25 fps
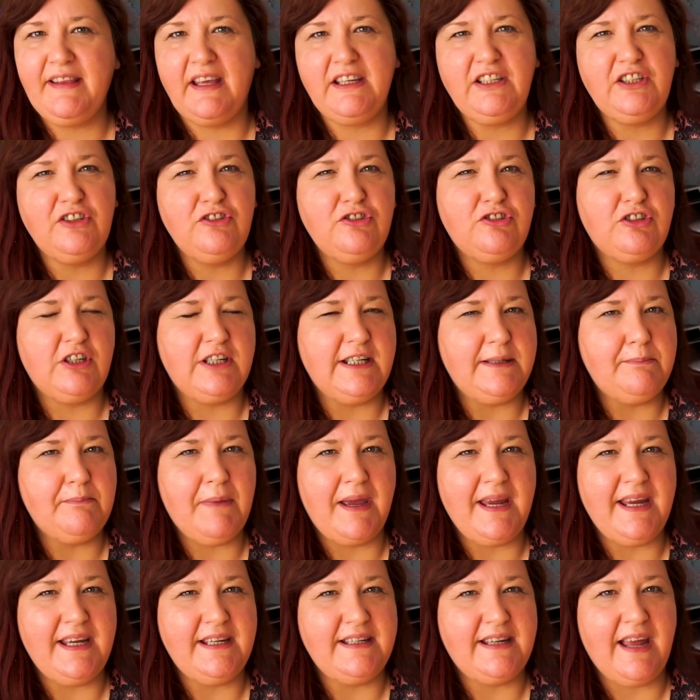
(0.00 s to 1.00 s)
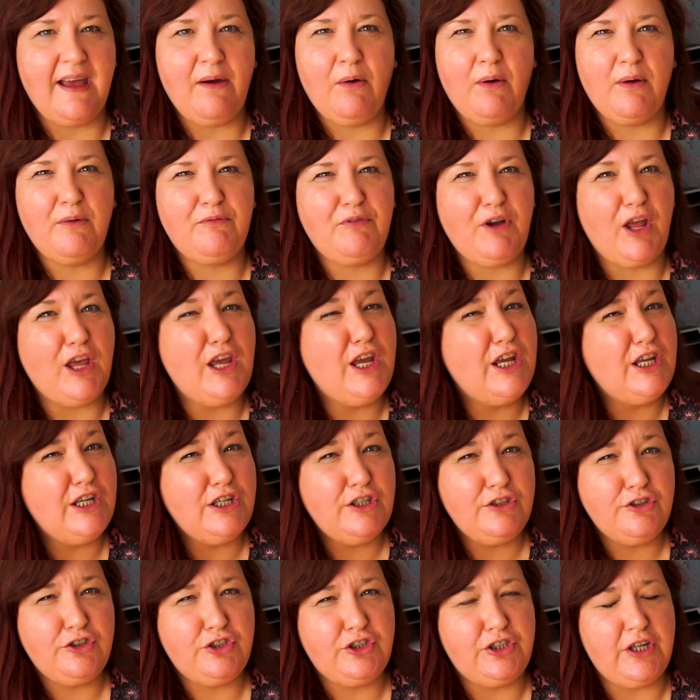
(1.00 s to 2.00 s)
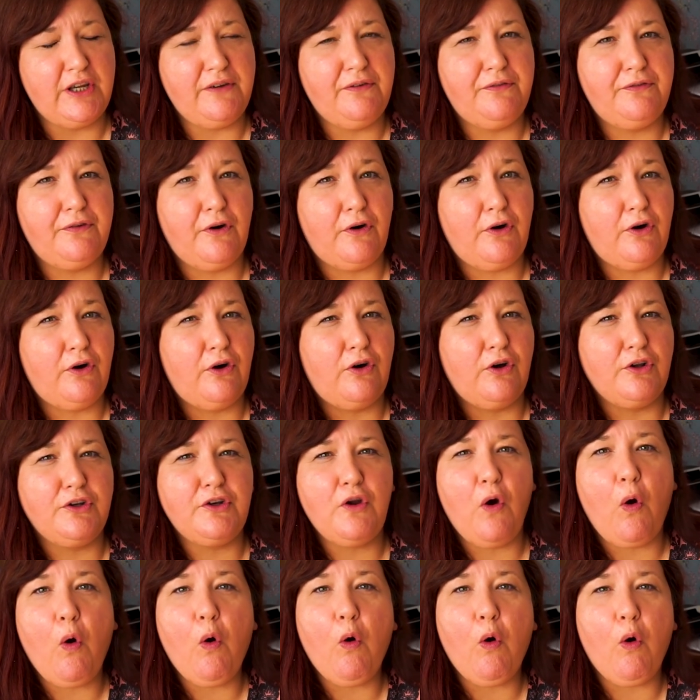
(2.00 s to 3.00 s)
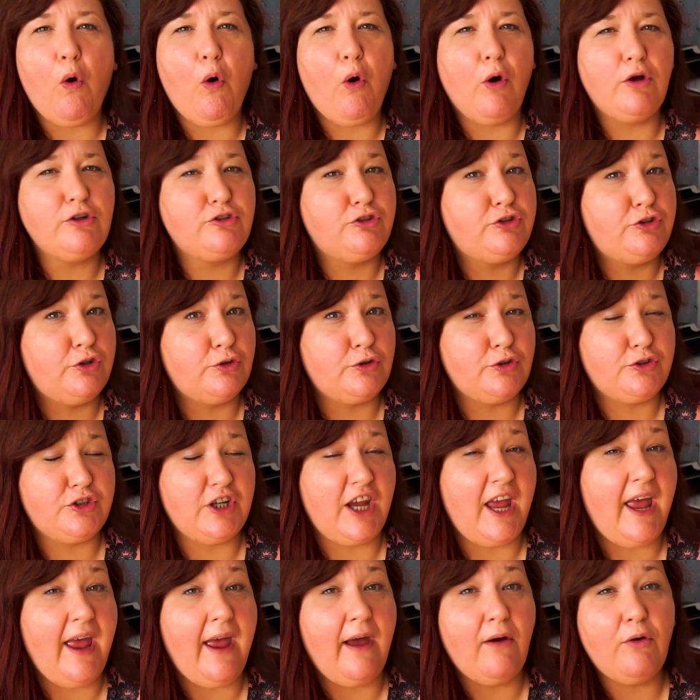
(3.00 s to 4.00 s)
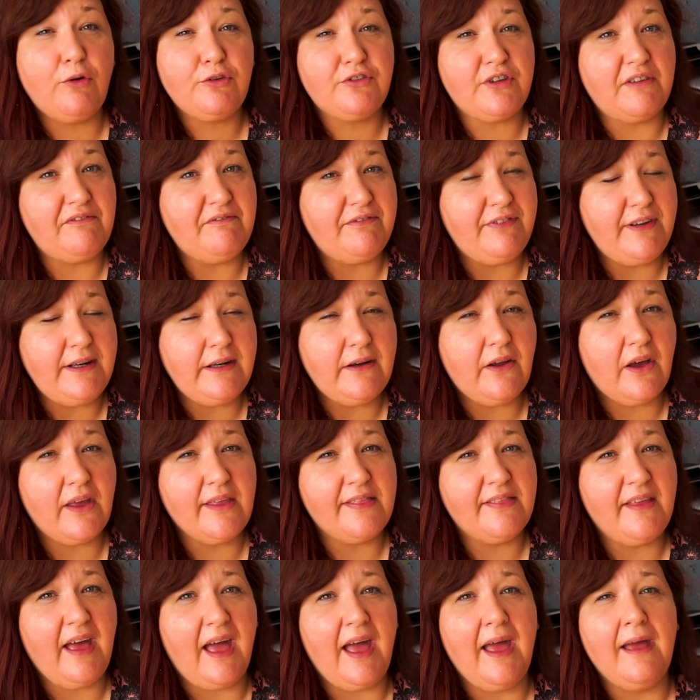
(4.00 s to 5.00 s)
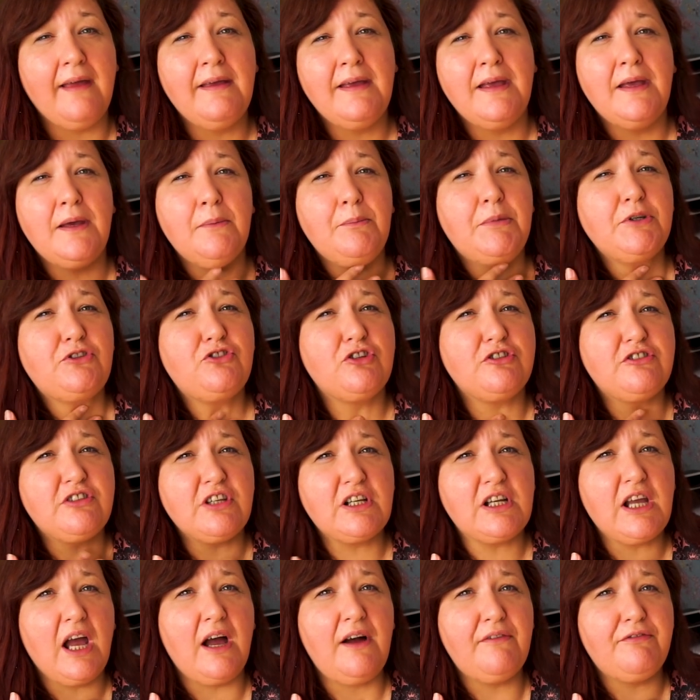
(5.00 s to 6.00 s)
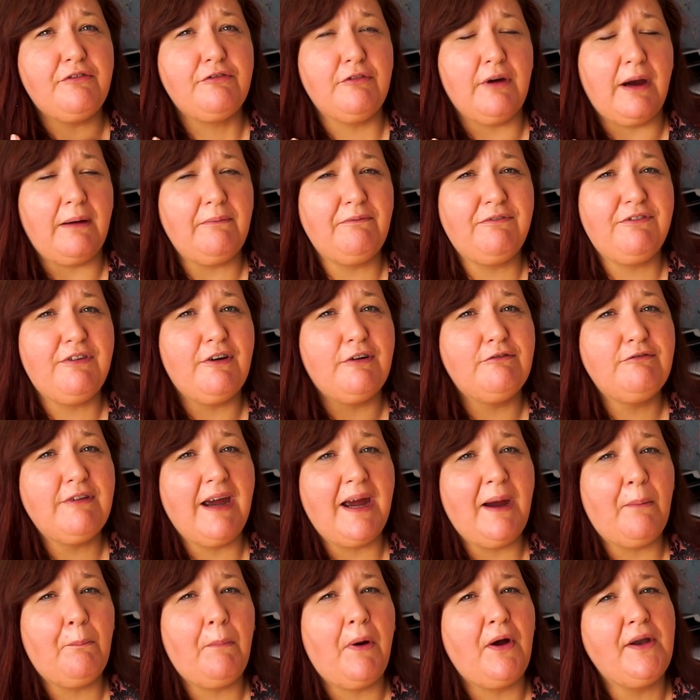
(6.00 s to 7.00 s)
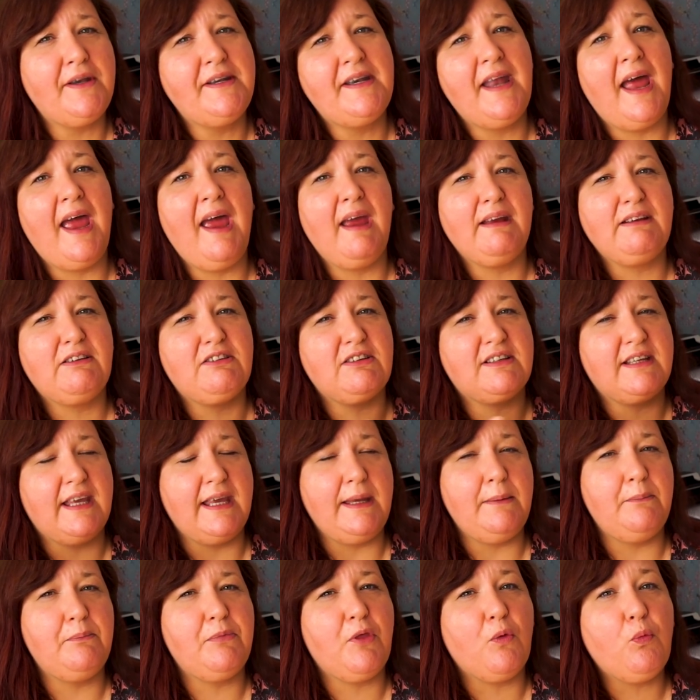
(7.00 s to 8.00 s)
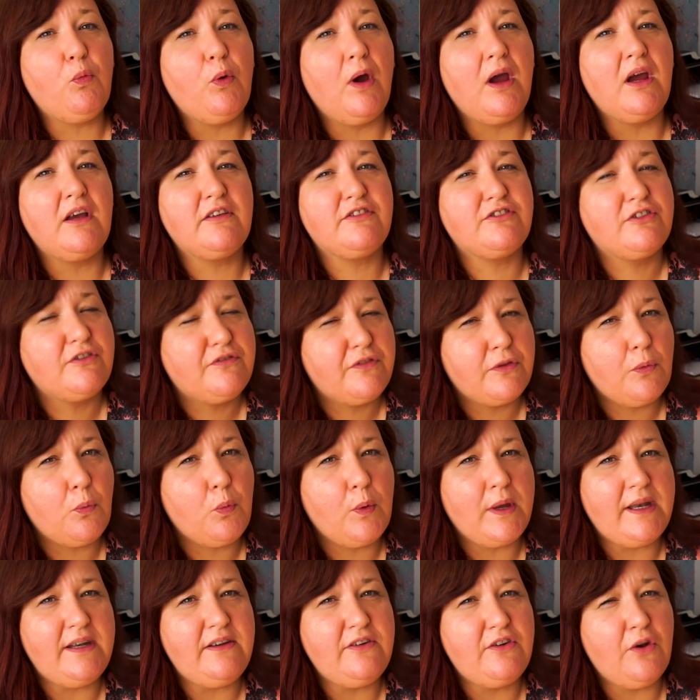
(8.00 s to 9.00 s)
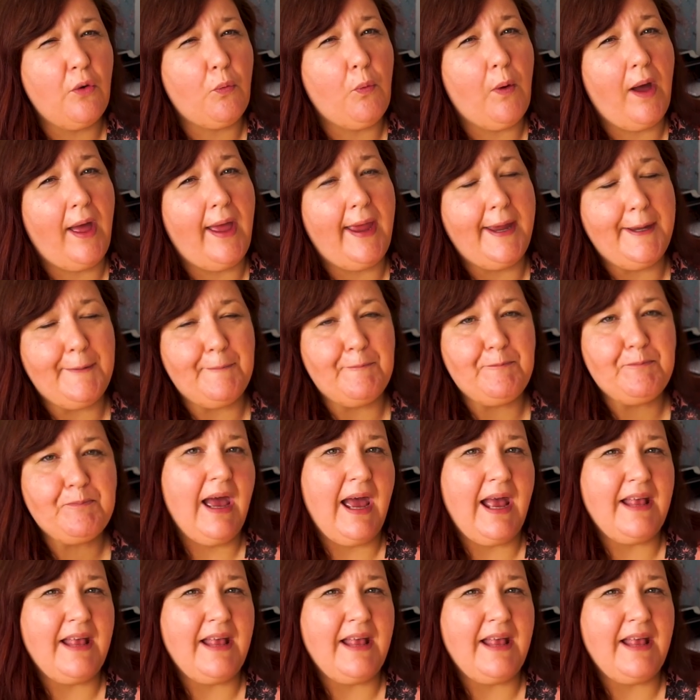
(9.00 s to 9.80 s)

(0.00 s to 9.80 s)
They're usually made out of like chiffon or georgette or something like that. But just a cover up for around my neck to keep the worst of the wind away.